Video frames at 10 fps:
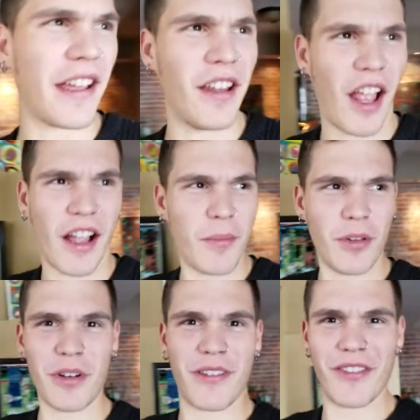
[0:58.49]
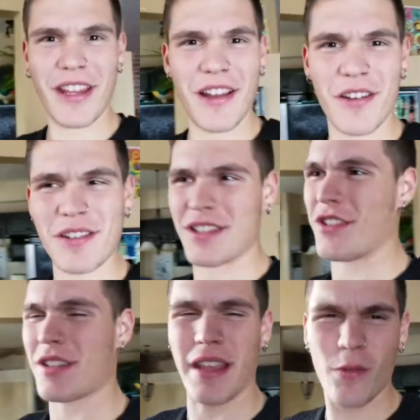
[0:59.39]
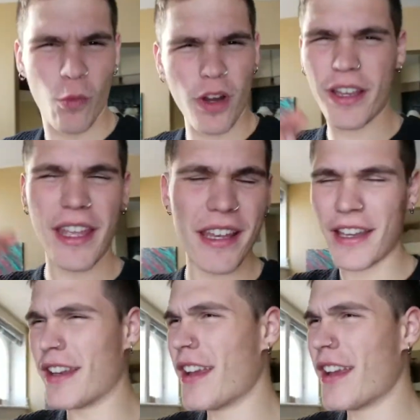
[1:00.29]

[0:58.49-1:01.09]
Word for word: and like uploading videos and just like working and